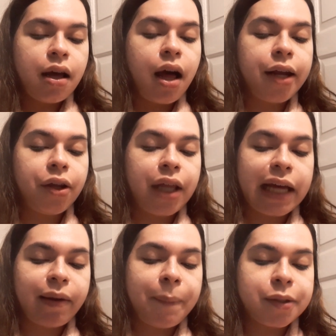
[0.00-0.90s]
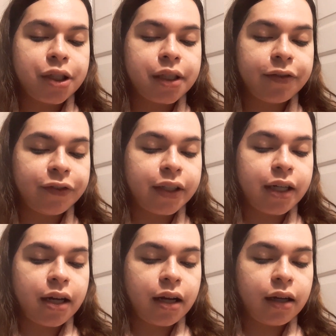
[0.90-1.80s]
I know they have a bunch of
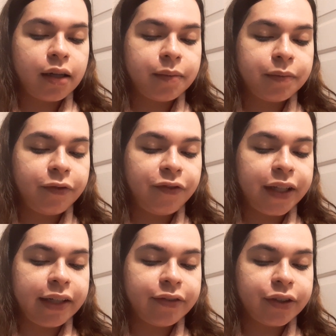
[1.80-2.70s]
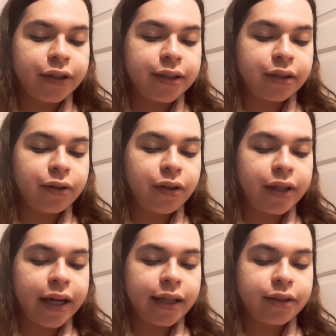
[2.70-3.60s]
different flavors and all
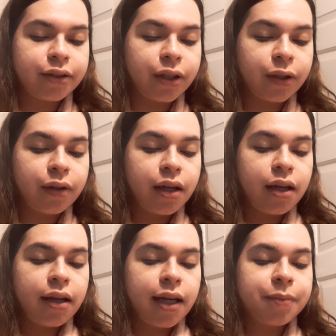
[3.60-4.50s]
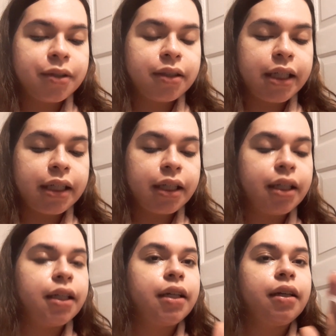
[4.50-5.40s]
that. So I'm just
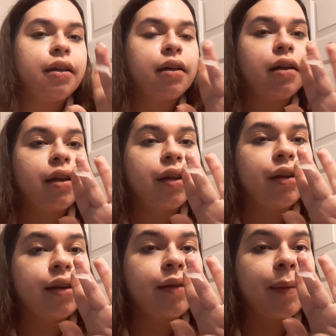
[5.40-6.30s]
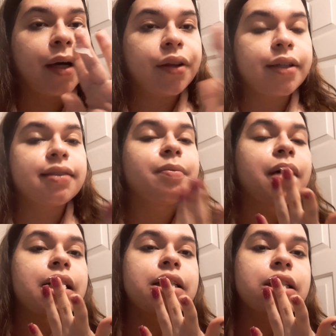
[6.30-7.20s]
taking about this
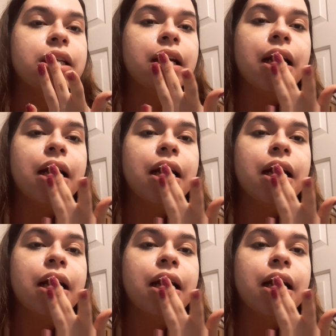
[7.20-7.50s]
much,